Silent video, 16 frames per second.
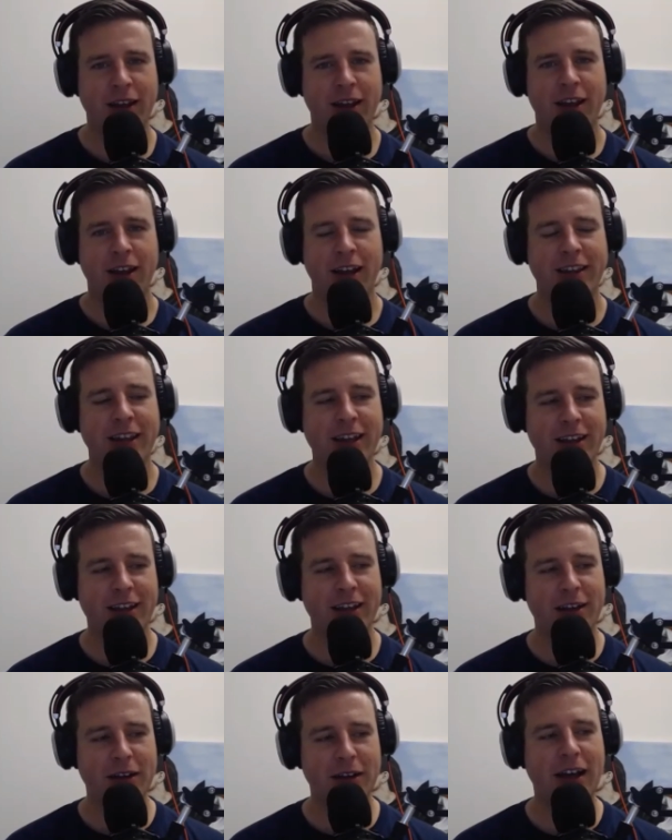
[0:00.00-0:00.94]
I think
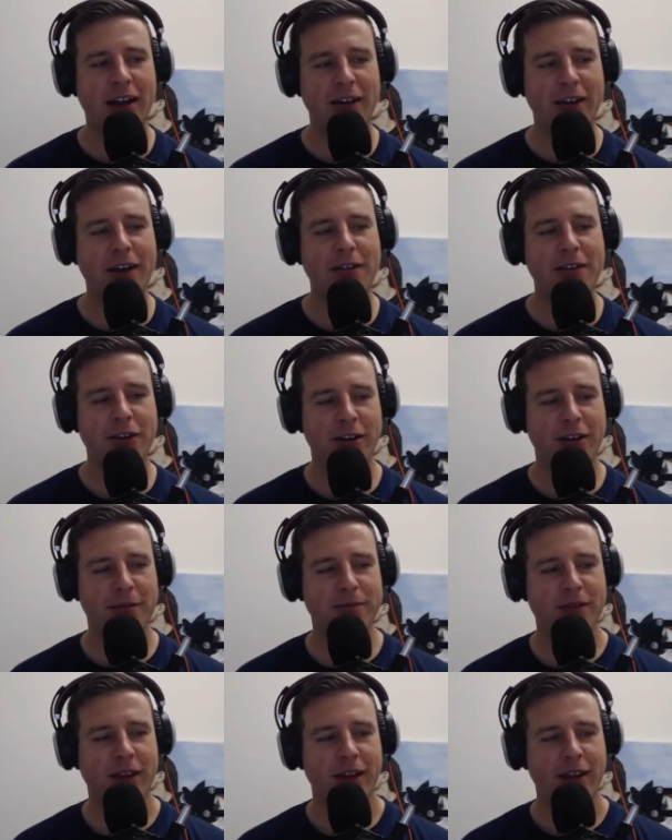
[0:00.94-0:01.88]
after
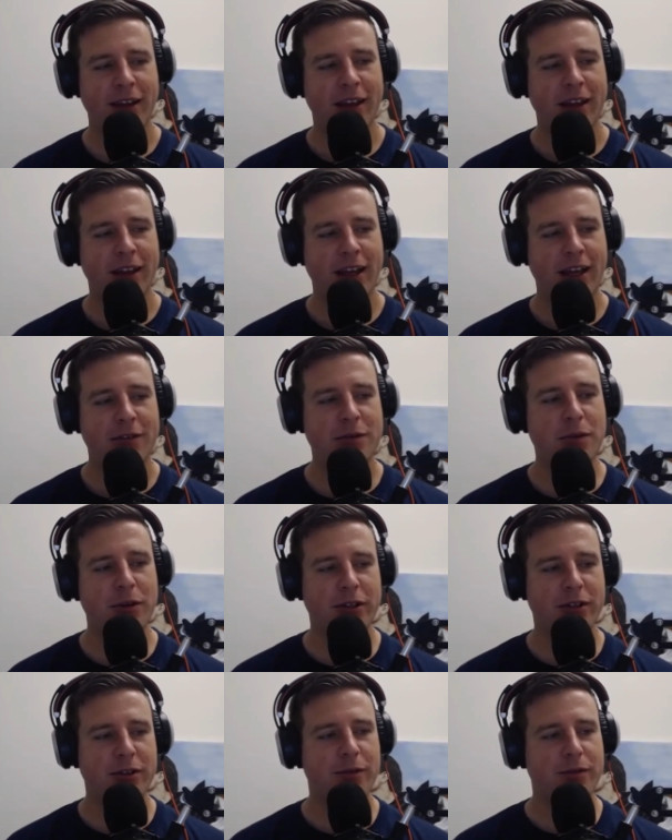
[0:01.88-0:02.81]
I've been
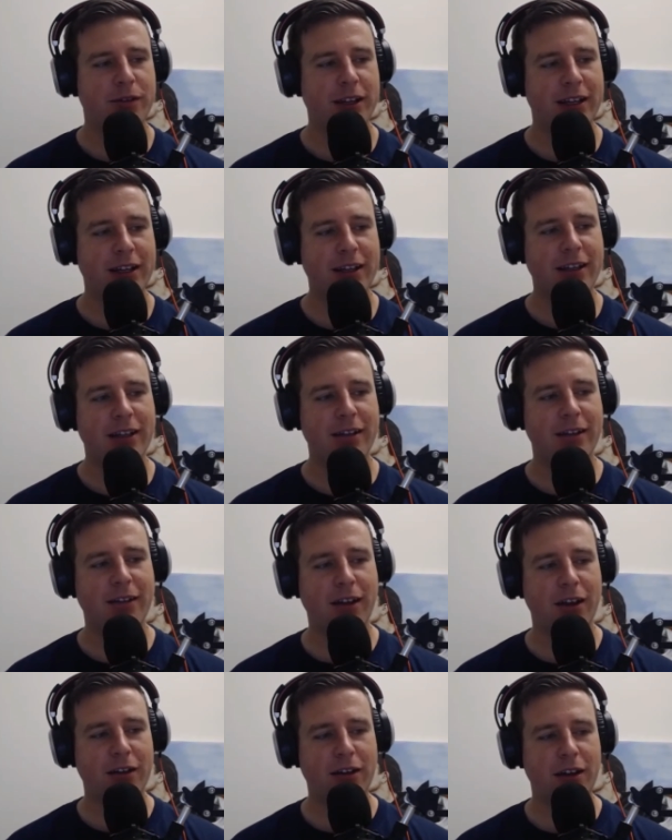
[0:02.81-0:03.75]
working
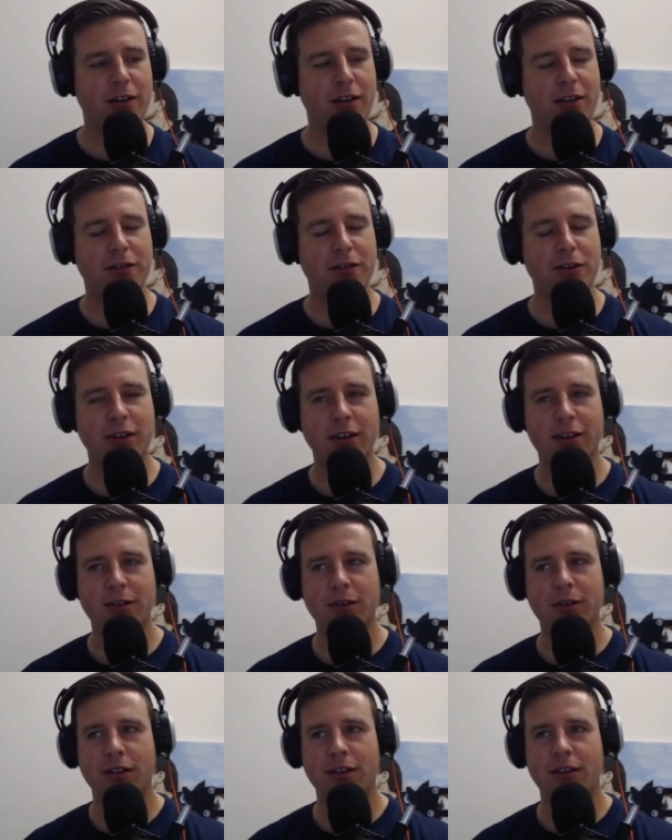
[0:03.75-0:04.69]
uh, uh, on a few deals
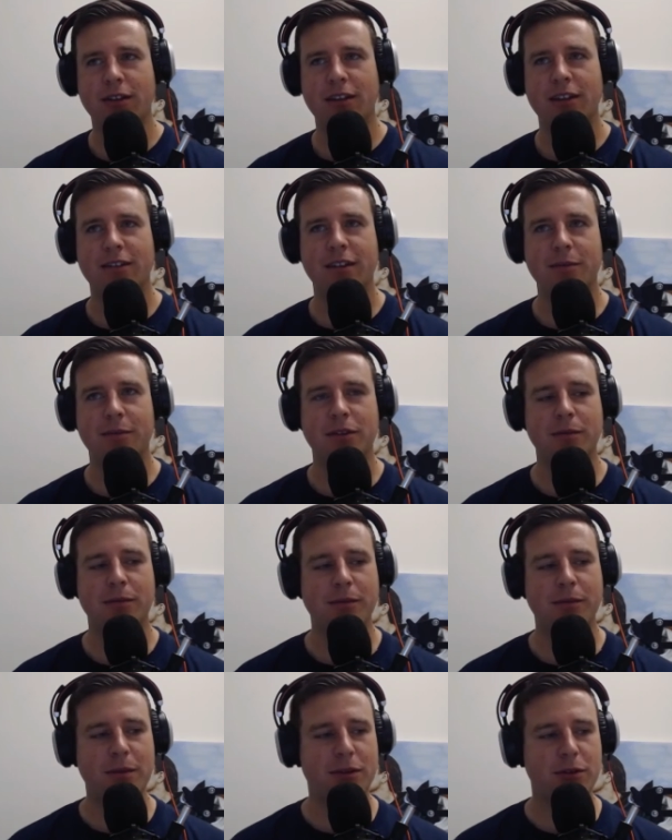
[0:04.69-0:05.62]
with the, these types of
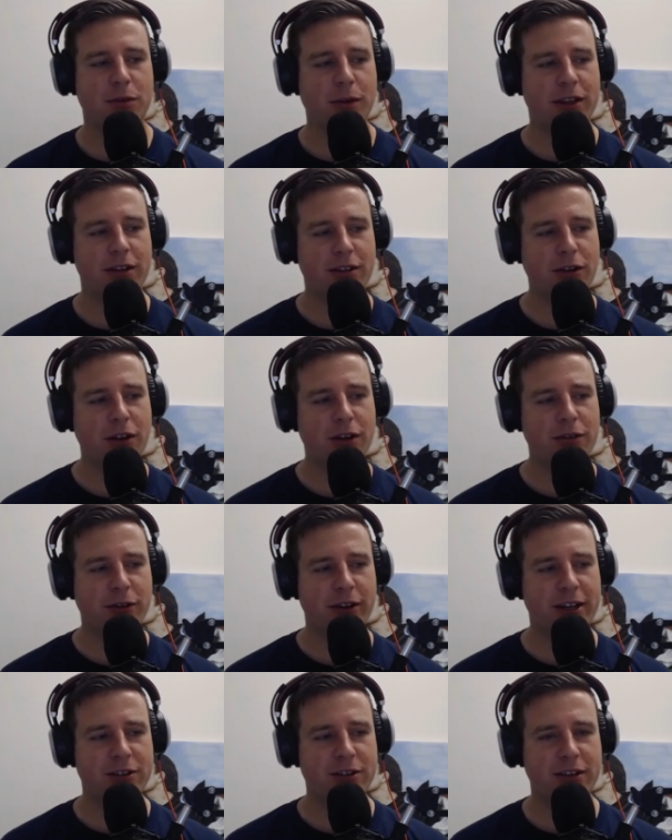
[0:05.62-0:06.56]
people as well. It's always
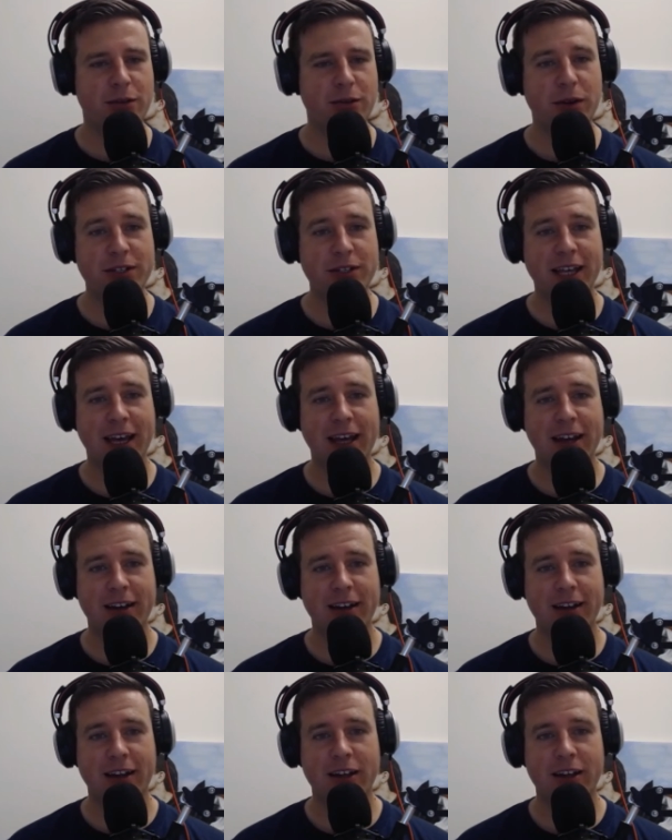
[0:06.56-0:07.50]
very interesting. When I was in
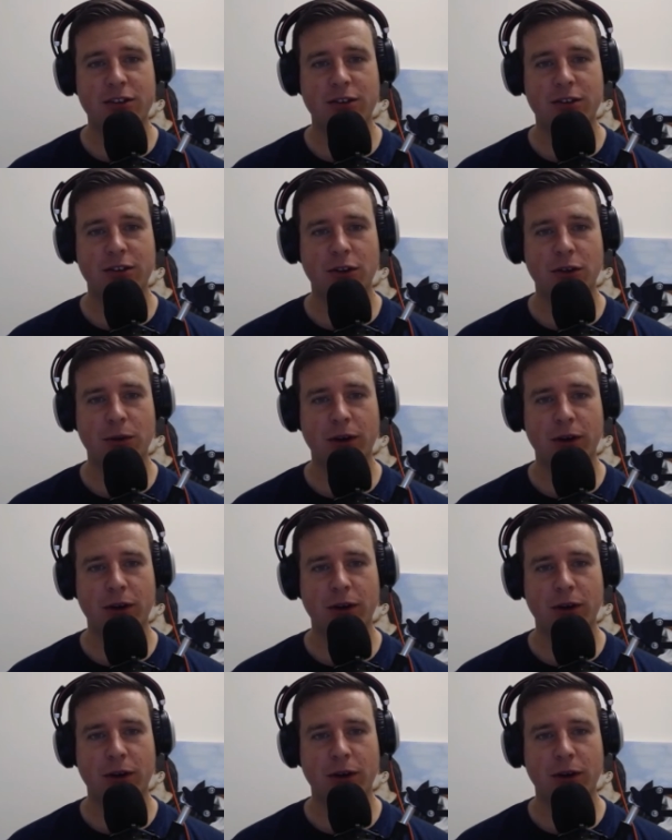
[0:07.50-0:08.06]
Canada, I used to do.